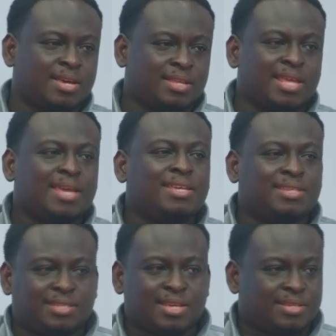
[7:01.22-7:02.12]
the
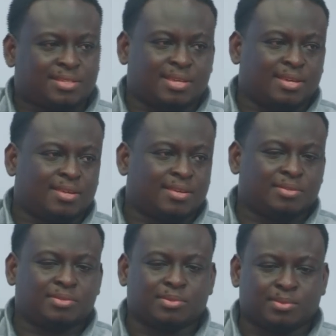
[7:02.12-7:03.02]
easiest thing.
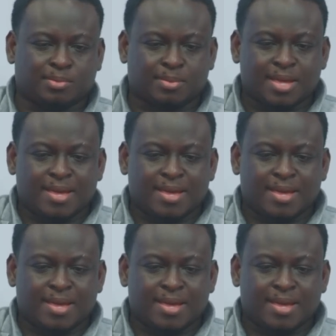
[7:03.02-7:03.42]
So